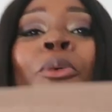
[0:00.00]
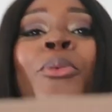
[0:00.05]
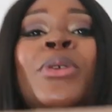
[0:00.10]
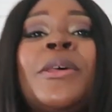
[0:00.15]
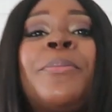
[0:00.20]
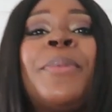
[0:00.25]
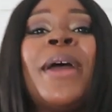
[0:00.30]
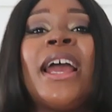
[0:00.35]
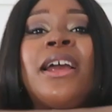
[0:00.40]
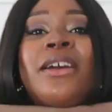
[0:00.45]

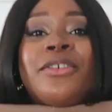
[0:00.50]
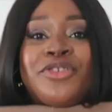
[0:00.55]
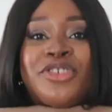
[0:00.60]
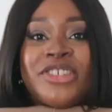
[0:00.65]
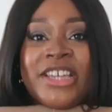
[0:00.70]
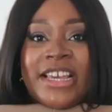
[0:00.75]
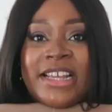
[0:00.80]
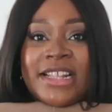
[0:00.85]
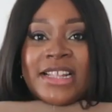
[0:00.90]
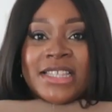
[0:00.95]
with a pair of
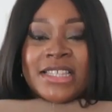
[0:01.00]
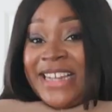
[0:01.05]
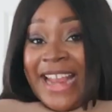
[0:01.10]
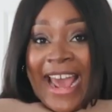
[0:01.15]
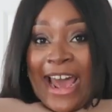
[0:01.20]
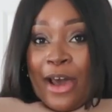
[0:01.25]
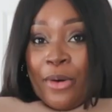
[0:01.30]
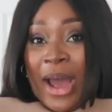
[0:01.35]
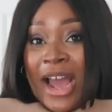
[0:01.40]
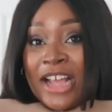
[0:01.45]
jeans
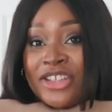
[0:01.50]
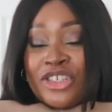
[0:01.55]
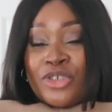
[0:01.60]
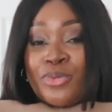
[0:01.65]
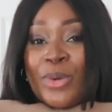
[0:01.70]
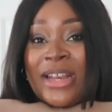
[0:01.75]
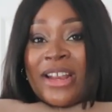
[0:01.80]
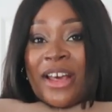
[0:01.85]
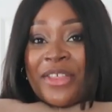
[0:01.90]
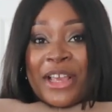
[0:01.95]
now and
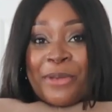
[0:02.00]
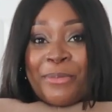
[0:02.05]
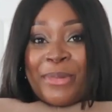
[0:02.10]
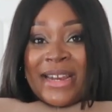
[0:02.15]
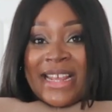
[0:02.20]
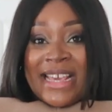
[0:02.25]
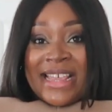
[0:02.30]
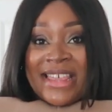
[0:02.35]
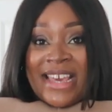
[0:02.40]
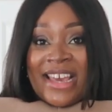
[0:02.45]
just wear nothing
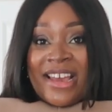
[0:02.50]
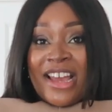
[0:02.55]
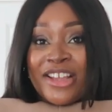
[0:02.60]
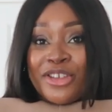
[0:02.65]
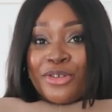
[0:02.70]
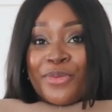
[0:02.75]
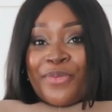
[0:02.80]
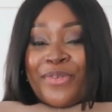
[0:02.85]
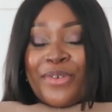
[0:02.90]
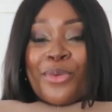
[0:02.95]
beneath it,
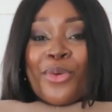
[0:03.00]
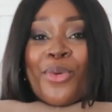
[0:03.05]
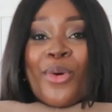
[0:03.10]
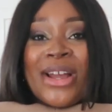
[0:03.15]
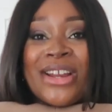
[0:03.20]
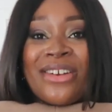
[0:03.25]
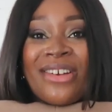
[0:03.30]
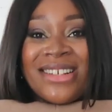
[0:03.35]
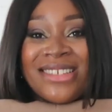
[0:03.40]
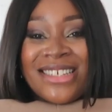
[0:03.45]
and you'd feel
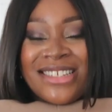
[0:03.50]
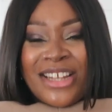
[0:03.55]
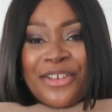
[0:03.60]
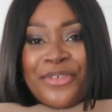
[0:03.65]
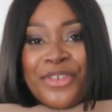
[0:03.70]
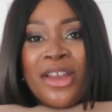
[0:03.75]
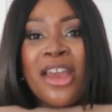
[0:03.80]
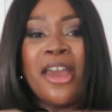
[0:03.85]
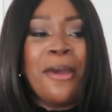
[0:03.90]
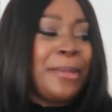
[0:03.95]
quite nice. I don't know
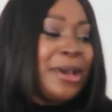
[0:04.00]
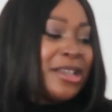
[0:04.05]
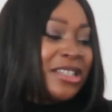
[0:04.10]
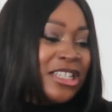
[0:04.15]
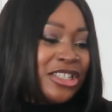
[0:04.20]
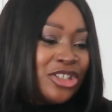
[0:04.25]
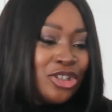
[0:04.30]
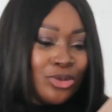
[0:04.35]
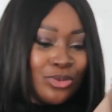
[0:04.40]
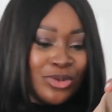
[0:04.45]
if you, because
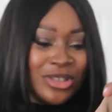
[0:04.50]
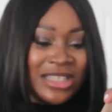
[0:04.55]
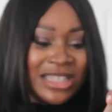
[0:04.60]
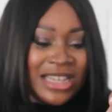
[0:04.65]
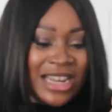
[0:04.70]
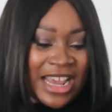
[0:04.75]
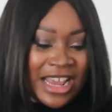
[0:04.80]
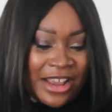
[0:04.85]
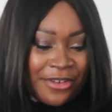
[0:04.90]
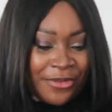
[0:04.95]
it's short
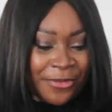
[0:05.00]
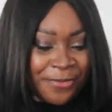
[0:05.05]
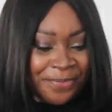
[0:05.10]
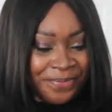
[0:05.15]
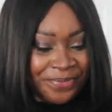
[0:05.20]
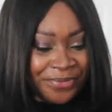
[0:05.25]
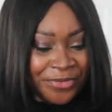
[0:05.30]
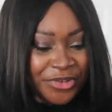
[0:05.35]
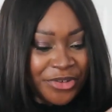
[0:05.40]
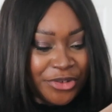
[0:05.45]
sleeve,
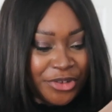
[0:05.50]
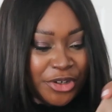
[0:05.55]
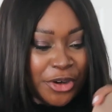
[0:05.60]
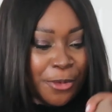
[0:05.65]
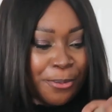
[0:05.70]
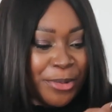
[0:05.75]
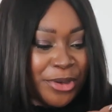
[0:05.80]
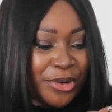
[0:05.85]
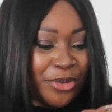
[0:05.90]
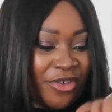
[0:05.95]
you
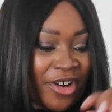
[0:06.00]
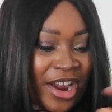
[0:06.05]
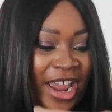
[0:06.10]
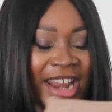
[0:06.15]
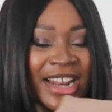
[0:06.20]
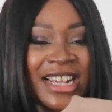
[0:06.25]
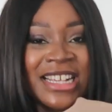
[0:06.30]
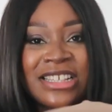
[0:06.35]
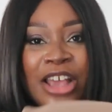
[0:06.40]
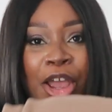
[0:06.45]
could be all right,
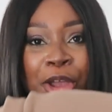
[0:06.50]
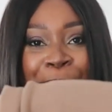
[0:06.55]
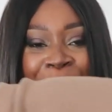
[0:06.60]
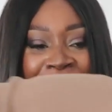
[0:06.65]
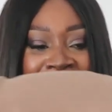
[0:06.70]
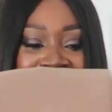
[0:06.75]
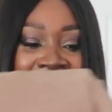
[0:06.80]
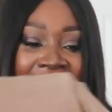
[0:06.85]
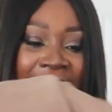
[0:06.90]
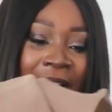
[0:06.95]
and it is
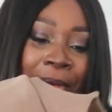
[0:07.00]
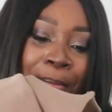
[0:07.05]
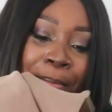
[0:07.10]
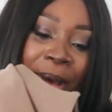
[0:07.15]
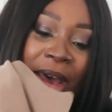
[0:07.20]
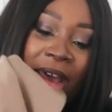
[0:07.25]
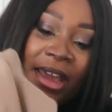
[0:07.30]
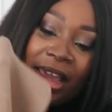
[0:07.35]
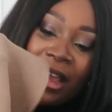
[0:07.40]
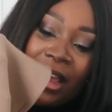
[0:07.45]
open neck,
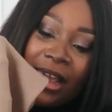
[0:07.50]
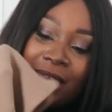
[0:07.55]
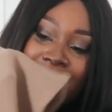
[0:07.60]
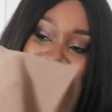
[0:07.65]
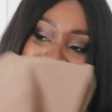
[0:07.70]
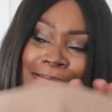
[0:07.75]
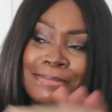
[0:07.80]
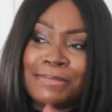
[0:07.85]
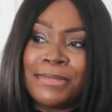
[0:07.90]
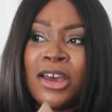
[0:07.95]
but it
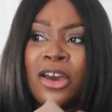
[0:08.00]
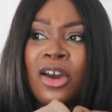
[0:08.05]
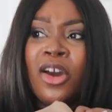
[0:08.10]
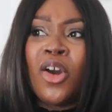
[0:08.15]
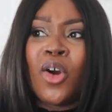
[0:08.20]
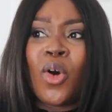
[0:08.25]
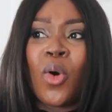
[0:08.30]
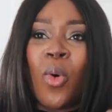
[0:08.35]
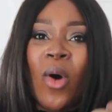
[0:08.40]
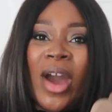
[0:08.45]
is
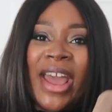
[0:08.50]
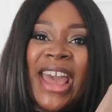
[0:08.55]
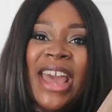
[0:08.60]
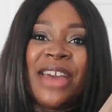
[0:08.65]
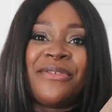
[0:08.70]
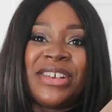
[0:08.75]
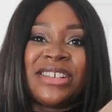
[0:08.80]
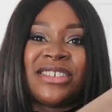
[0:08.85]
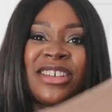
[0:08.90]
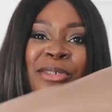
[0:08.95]
quite
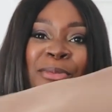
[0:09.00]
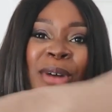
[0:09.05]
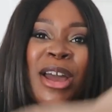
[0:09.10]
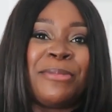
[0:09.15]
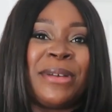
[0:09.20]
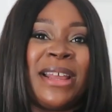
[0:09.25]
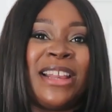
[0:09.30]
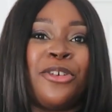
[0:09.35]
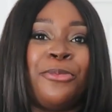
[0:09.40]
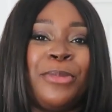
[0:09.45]
heavy, so you
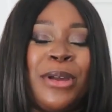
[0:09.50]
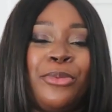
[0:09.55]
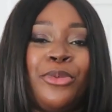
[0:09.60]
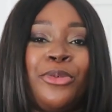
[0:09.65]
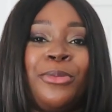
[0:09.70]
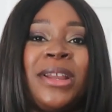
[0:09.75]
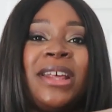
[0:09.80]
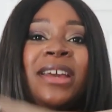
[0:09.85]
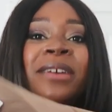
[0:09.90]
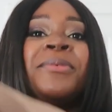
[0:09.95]
might be a little bit
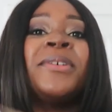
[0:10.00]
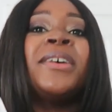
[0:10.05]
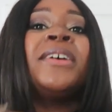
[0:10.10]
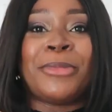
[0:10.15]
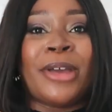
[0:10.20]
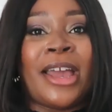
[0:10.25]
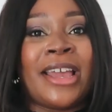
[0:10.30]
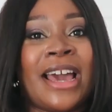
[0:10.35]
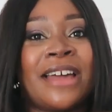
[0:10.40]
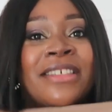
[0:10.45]
warm in it.
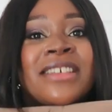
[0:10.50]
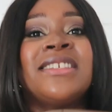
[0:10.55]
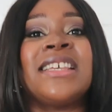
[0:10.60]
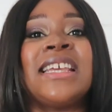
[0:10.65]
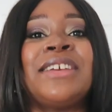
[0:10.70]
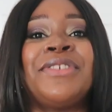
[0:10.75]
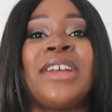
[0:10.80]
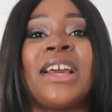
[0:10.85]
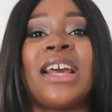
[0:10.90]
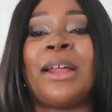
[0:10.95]
I'm going out this
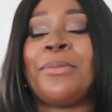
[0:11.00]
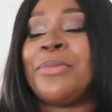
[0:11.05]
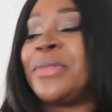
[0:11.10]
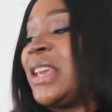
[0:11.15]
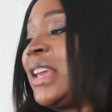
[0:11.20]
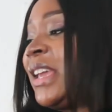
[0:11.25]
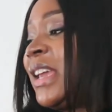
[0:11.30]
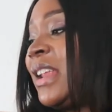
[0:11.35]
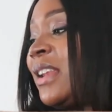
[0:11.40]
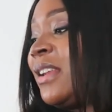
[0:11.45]
evening and I'm
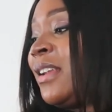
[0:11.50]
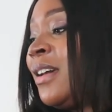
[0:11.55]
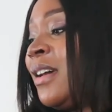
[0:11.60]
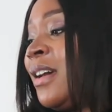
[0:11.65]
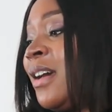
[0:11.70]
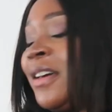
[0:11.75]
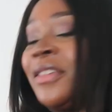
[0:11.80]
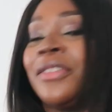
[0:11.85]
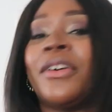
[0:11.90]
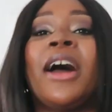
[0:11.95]
thinking
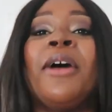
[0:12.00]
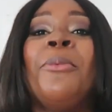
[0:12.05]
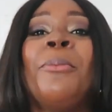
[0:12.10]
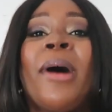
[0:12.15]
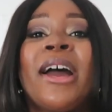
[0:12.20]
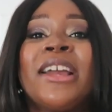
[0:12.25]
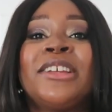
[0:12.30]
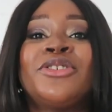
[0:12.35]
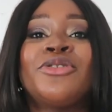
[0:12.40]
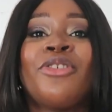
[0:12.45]
that I
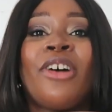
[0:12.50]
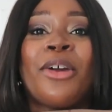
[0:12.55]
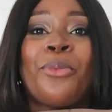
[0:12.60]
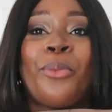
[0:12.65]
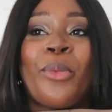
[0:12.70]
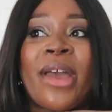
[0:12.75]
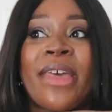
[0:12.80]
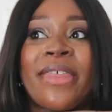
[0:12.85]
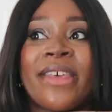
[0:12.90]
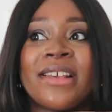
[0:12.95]
might try
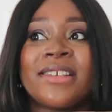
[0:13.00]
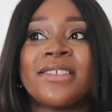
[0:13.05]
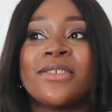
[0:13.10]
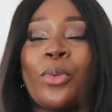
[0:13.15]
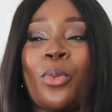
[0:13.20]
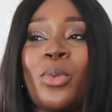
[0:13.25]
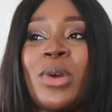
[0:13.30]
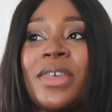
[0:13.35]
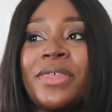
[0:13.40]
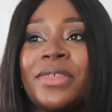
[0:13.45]
and wear this
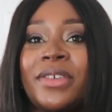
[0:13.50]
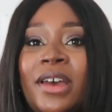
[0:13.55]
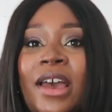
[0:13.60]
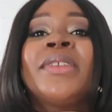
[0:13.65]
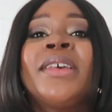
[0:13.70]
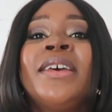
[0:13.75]
with